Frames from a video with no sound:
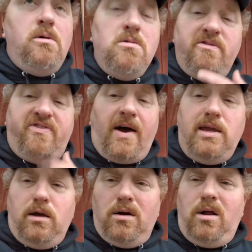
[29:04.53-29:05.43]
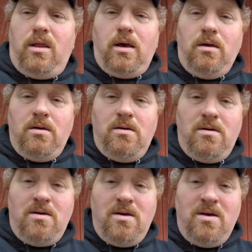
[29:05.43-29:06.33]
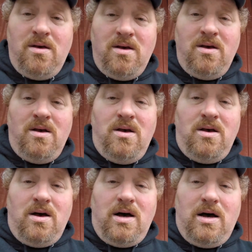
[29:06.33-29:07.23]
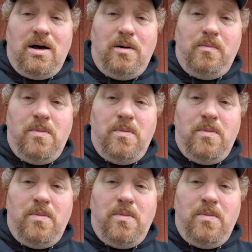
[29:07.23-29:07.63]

fine you or anything. But